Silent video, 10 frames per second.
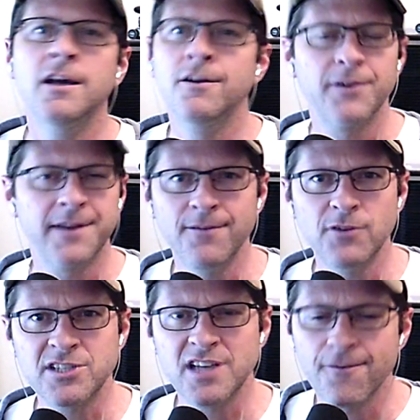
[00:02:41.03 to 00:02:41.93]
Forgive
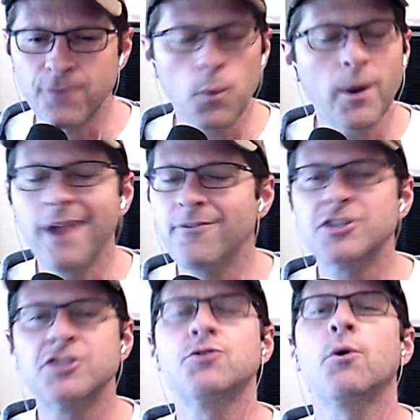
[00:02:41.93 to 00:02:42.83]
yourself for whatever
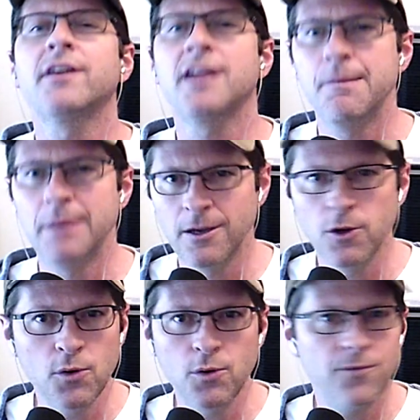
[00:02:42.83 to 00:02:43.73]
shortcoming
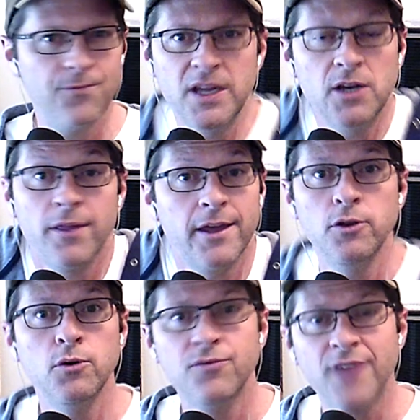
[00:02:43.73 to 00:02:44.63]
you feel that
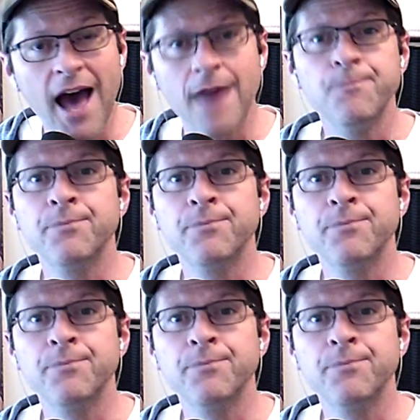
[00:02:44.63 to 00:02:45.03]
you've got.